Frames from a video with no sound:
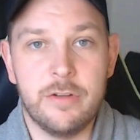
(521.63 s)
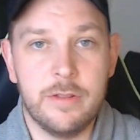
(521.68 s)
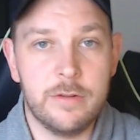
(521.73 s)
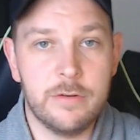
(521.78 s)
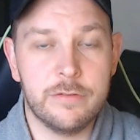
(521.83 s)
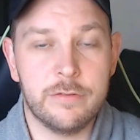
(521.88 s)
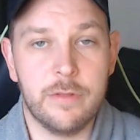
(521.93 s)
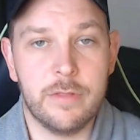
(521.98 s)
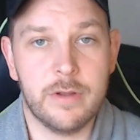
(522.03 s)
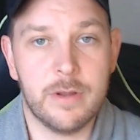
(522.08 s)

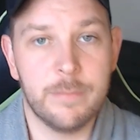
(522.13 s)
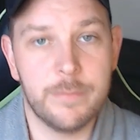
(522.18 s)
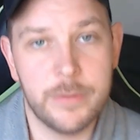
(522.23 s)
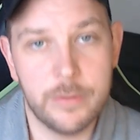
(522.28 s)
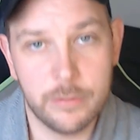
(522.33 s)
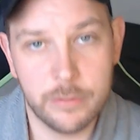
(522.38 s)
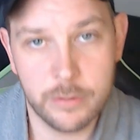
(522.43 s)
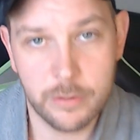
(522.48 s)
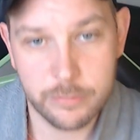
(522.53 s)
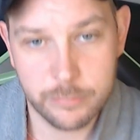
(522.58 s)
other so the
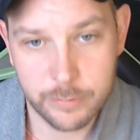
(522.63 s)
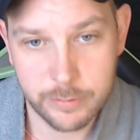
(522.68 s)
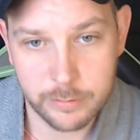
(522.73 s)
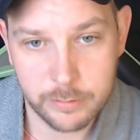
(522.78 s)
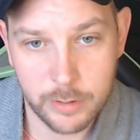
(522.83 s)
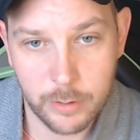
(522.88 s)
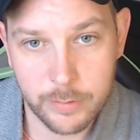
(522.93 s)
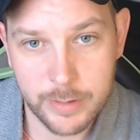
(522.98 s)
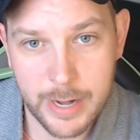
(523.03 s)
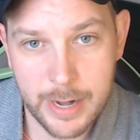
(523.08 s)
computer knows where they're
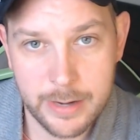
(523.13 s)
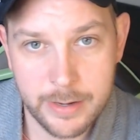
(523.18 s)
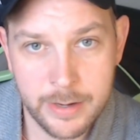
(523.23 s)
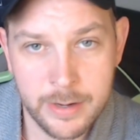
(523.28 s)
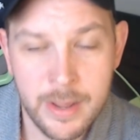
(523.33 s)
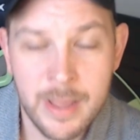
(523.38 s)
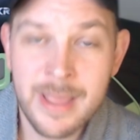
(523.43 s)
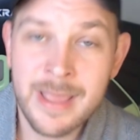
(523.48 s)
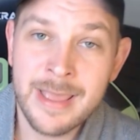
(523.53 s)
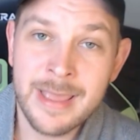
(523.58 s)
located.